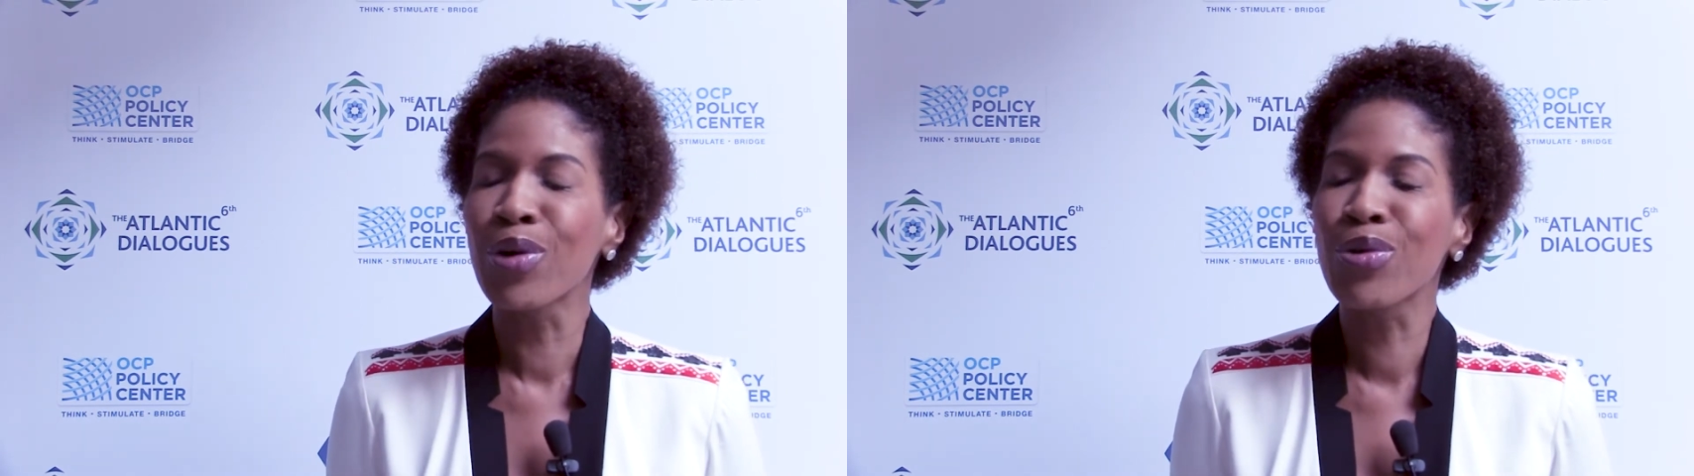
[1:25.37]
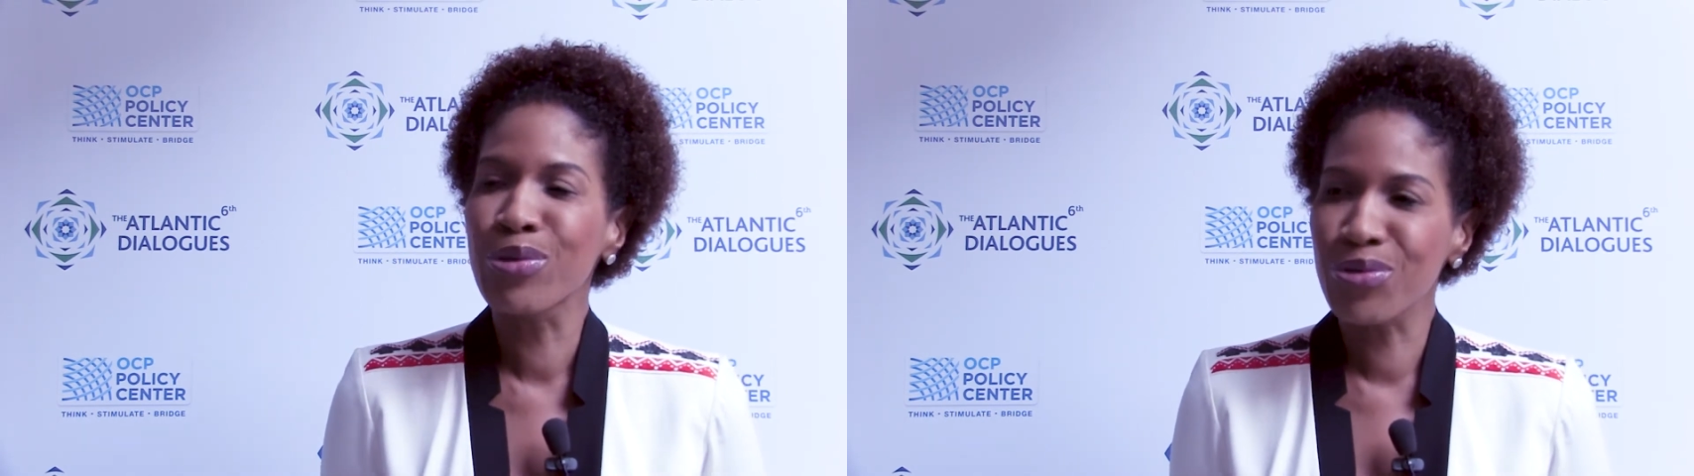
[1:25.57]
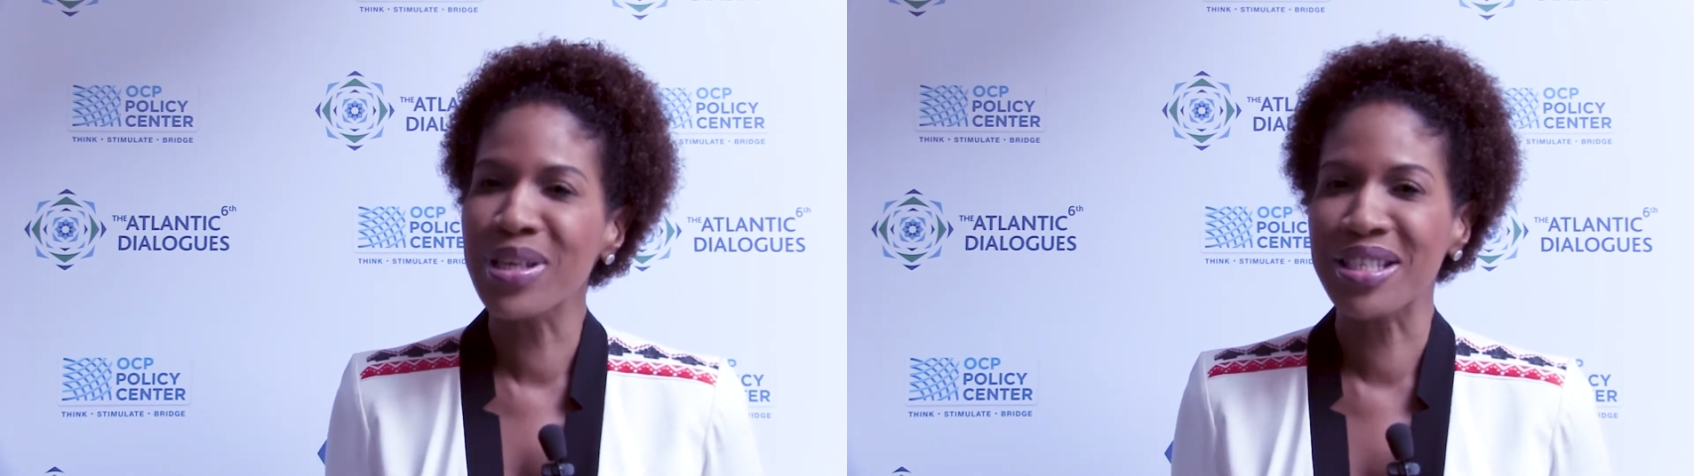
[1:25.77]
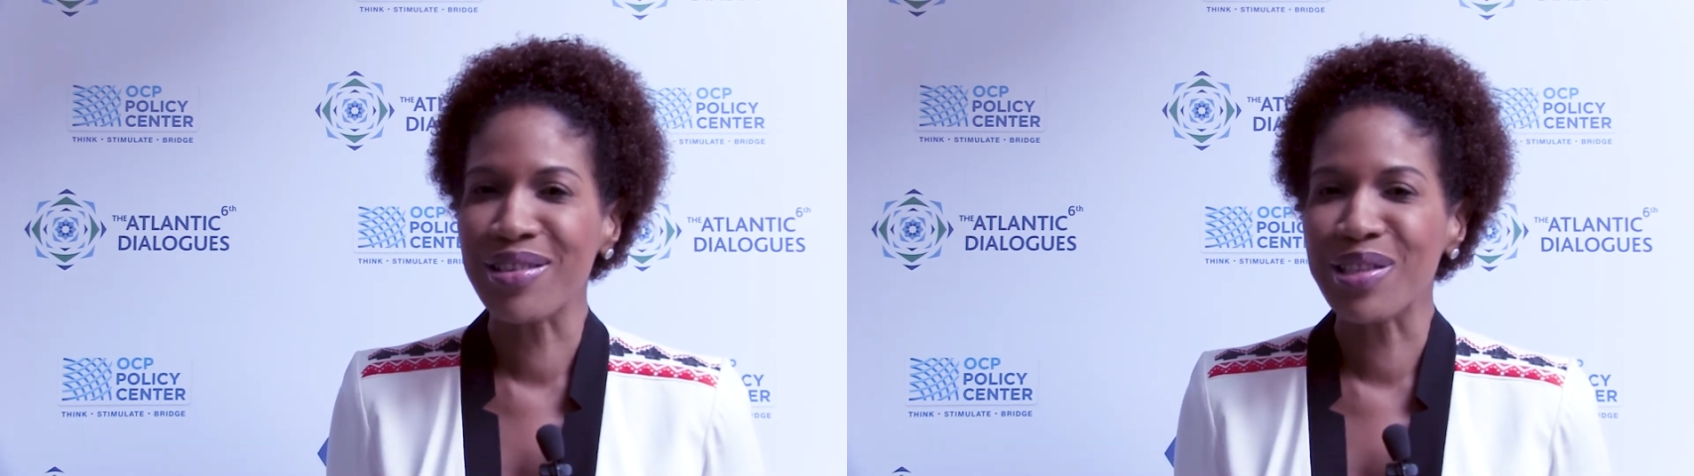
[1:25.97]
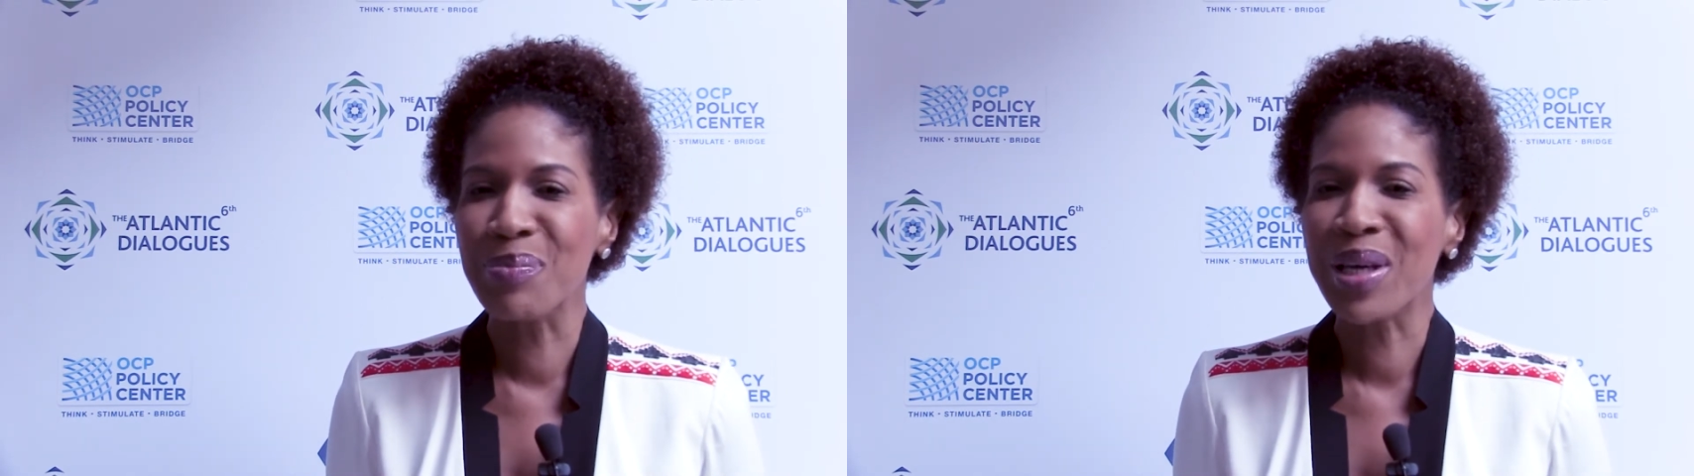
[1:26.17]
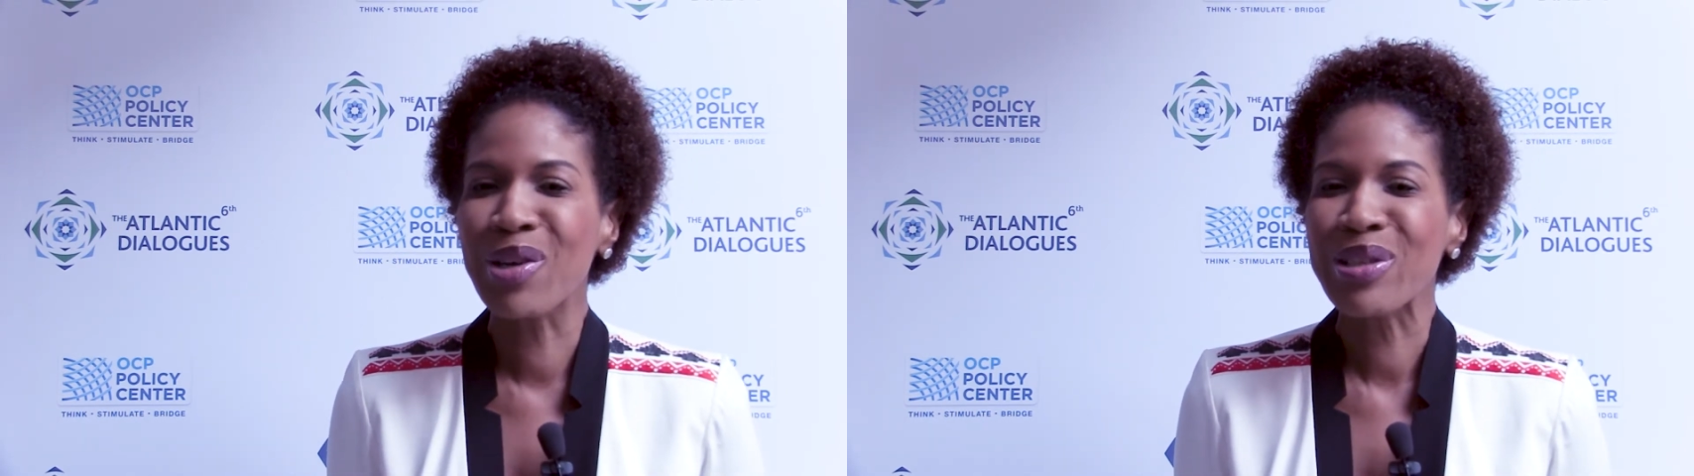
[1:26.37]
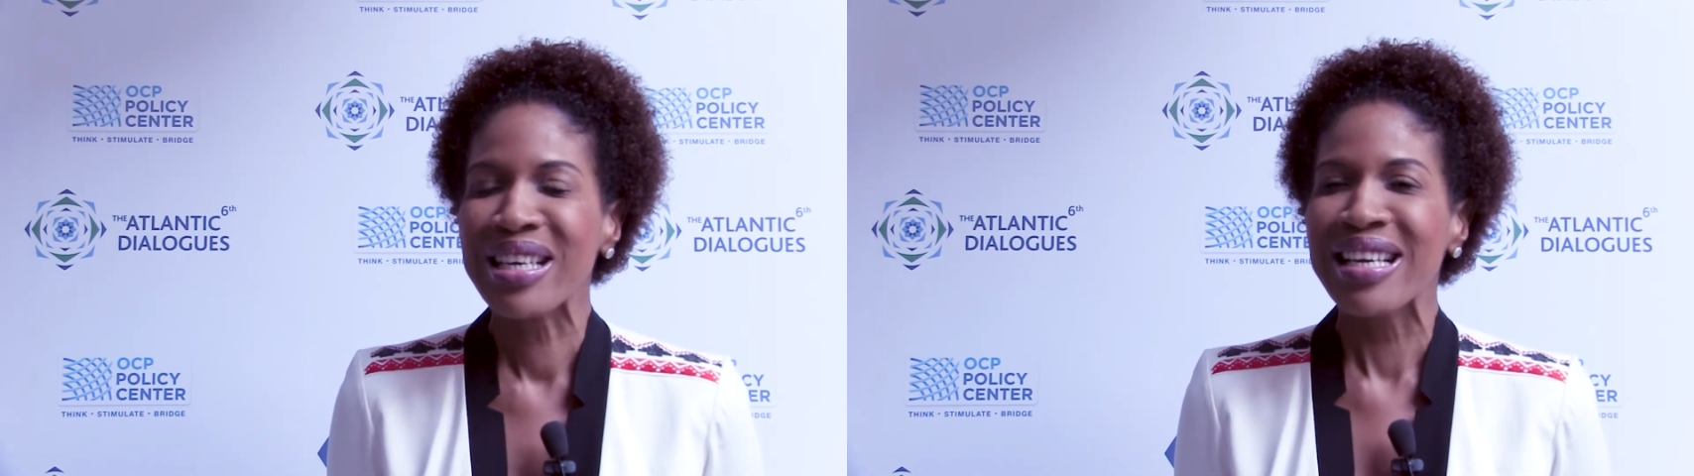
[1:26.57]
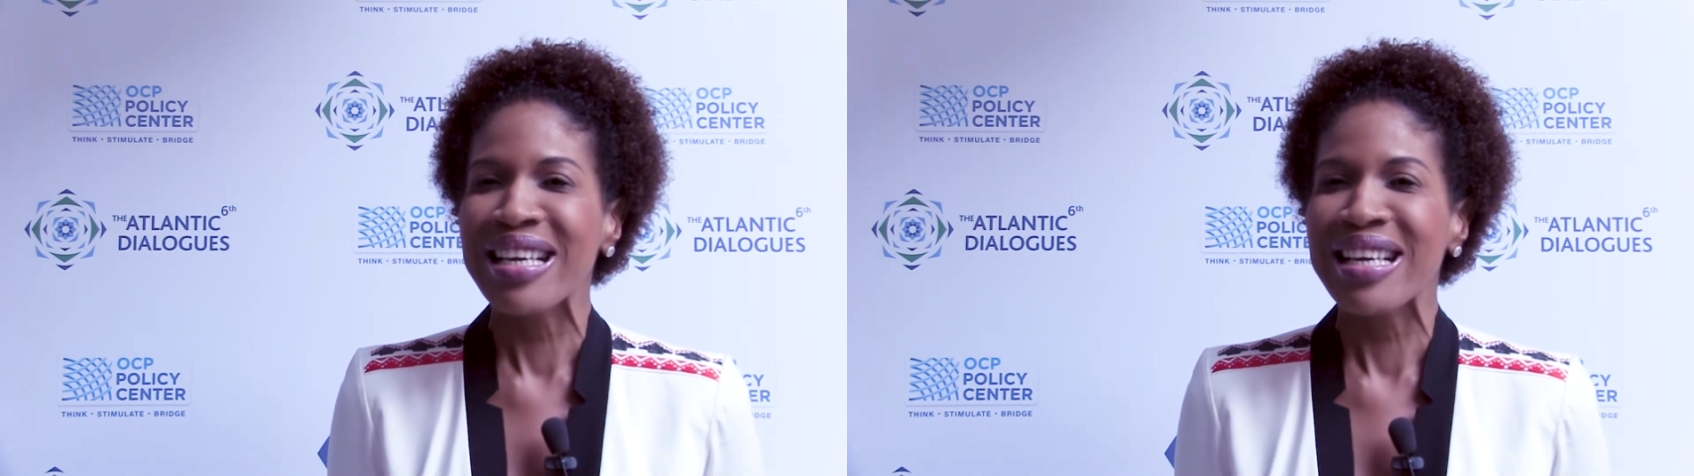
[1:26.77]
good reasons, because